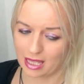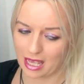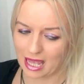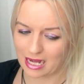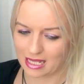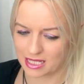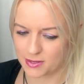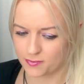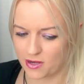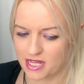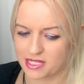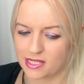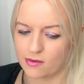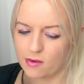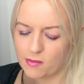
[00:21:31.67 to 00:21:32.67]
and express
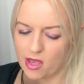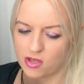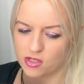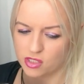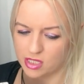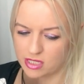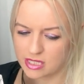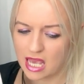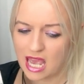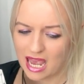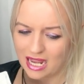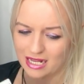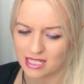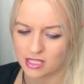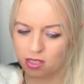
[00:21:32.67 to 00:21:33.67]
their emotions.
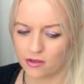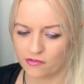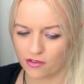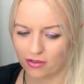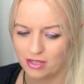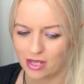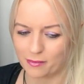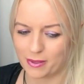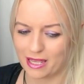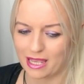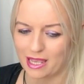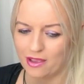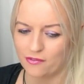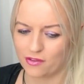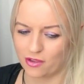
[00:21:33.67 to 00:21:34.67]
And I do feel there'll be
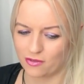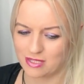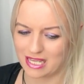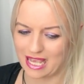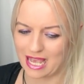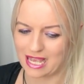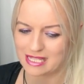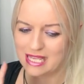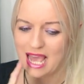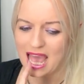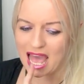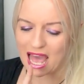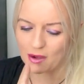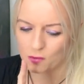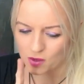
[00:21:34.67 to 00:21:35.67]
a few tears.
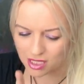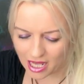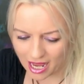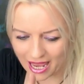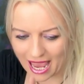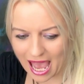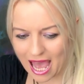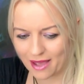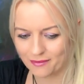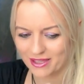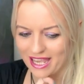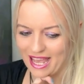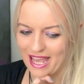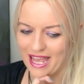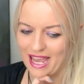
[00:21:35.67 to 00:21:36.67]
And with that, I am
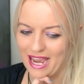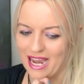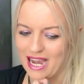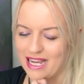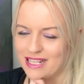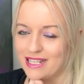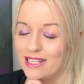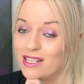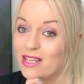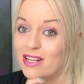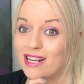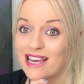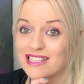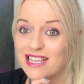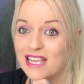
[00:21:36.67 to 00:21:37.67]
getting, who
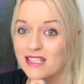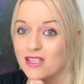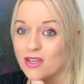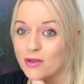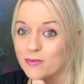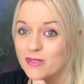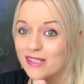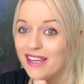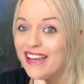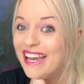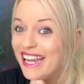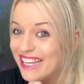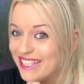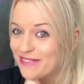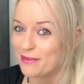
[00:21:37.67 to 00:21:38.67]
likes N-dubs? You
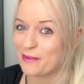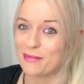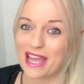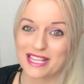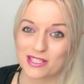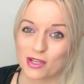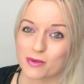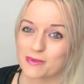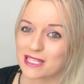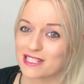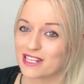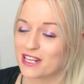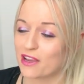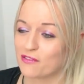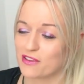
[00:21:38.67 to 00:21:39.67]
remember N-dubs? I
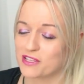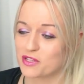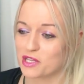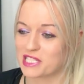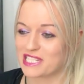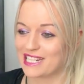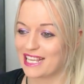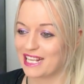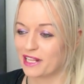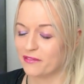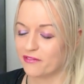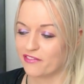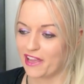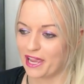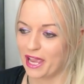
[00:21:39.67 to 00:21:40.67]
don't know if it's just an England
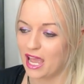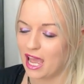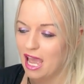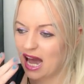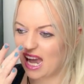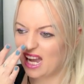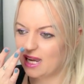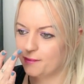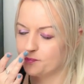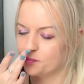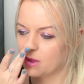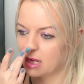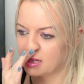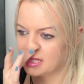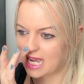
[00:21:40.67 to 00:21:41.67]
thing.
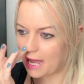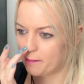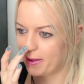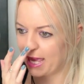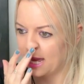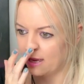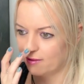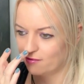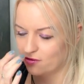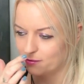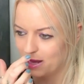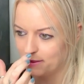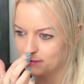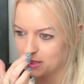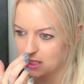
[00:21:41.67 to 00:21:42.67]
Dappy from
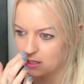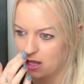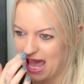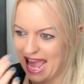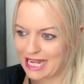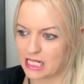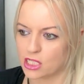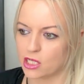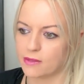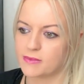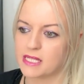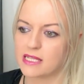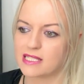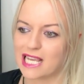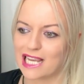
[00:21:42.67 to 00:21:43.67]
N-dubs,
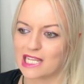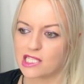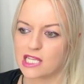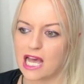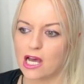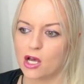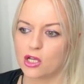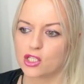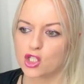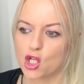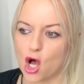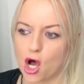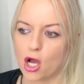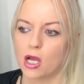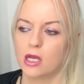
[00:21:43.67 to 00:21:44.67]
he sang a
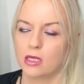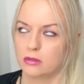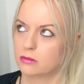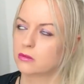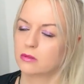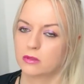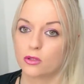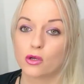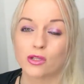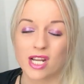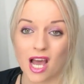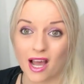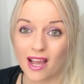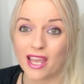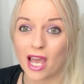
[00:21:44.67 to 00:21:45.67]
song called
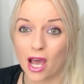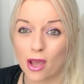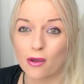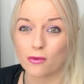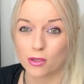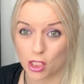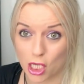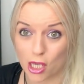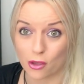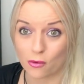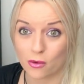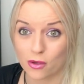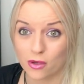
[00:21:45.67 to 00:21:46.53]
I Owe You,